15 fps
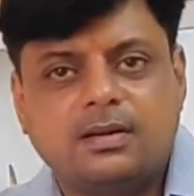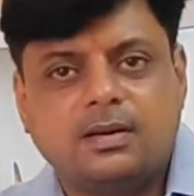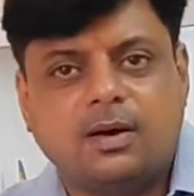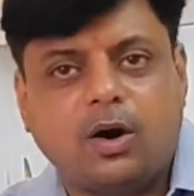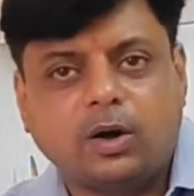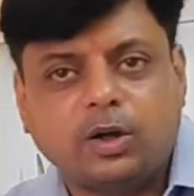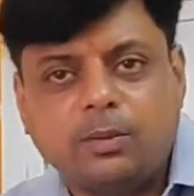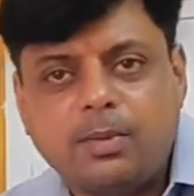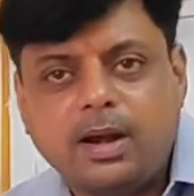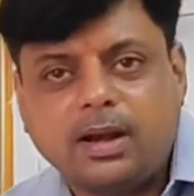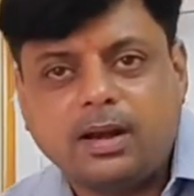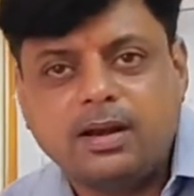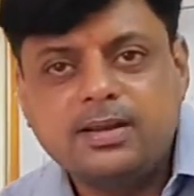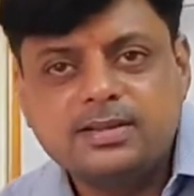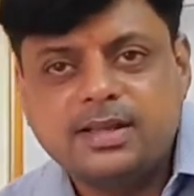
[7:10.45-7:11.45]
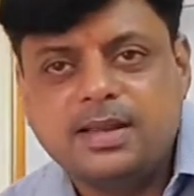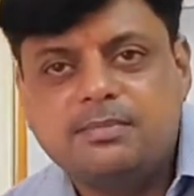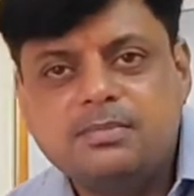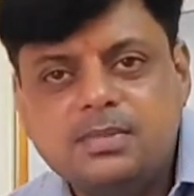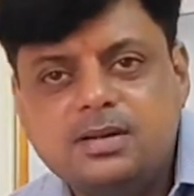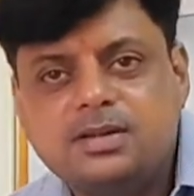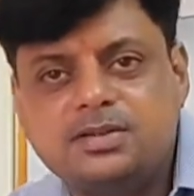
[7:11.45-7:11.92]
Automatically, is the
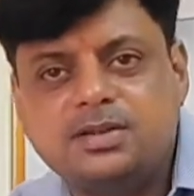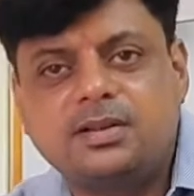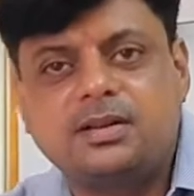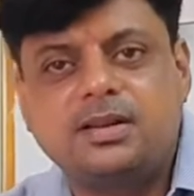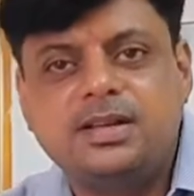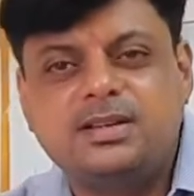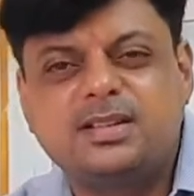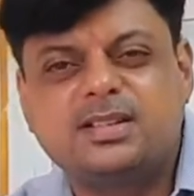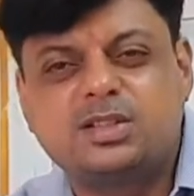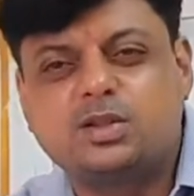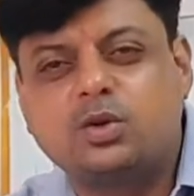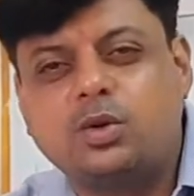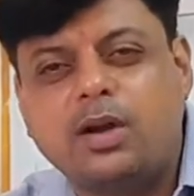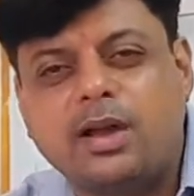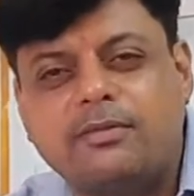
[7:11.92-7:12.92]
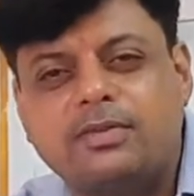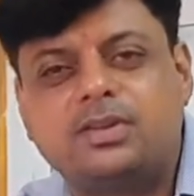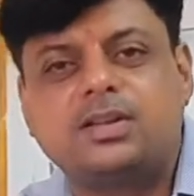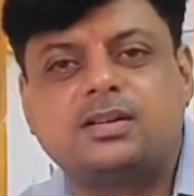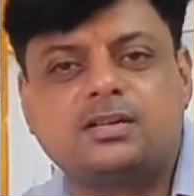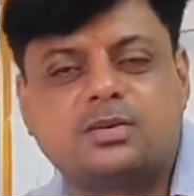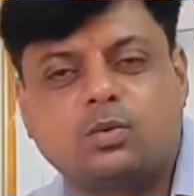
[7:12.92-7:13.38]
emerging leader so
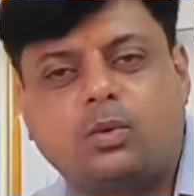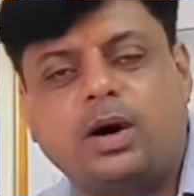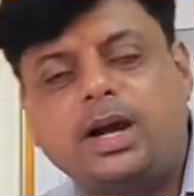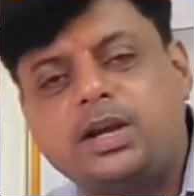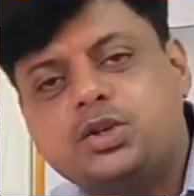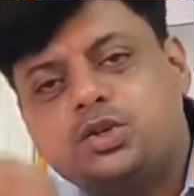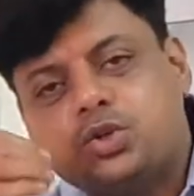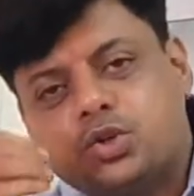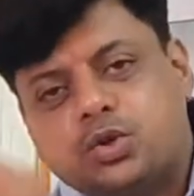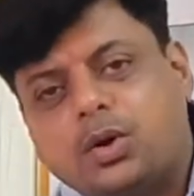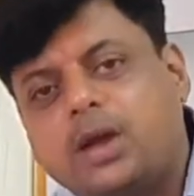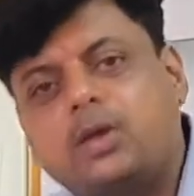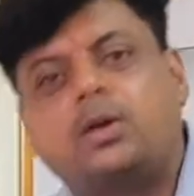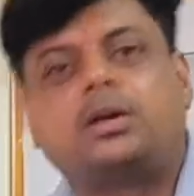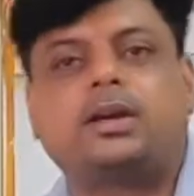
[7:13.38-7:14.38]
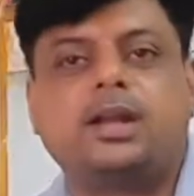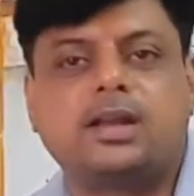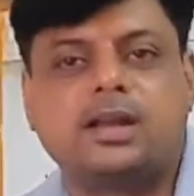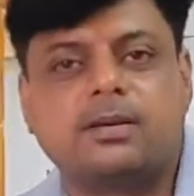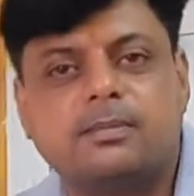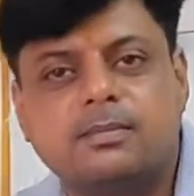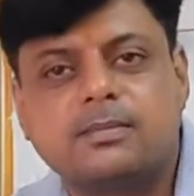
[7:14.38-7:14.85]
evident. Why should I not take
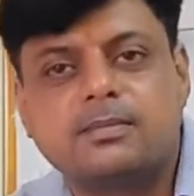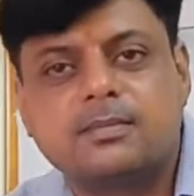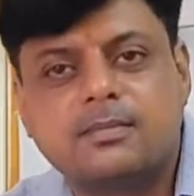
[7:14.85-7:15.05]
it?